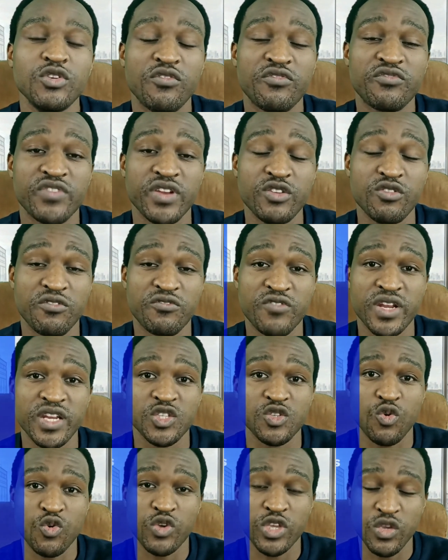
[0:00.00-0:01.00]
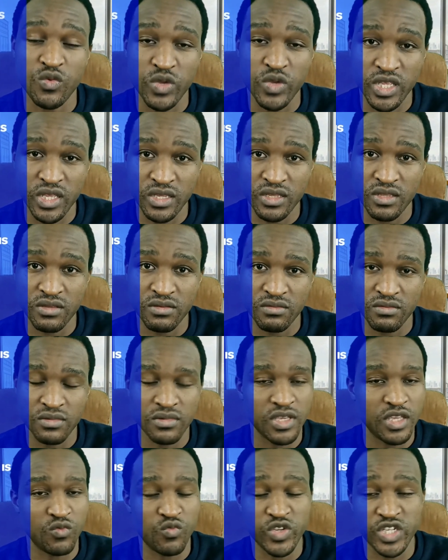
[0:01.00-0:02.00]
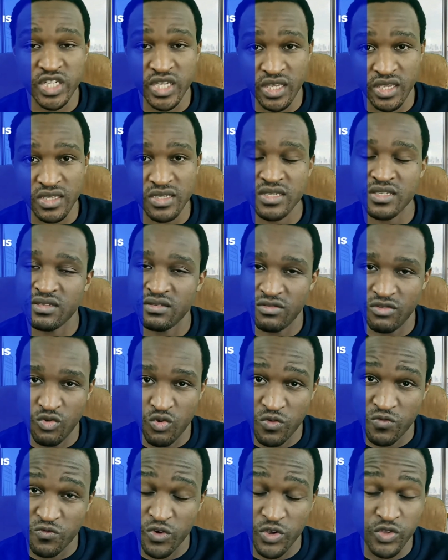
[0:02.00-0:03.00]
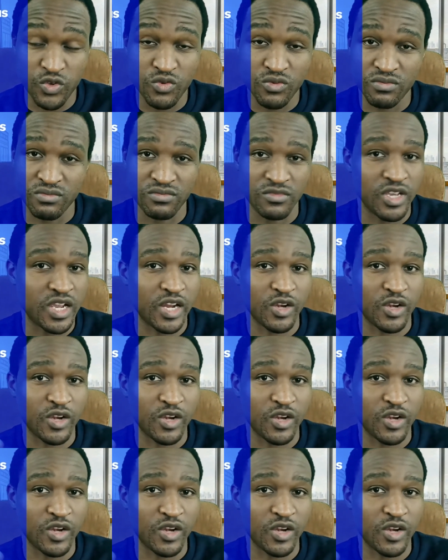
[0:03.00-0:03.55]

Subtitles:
your friend is okay with it, in which case, good for you,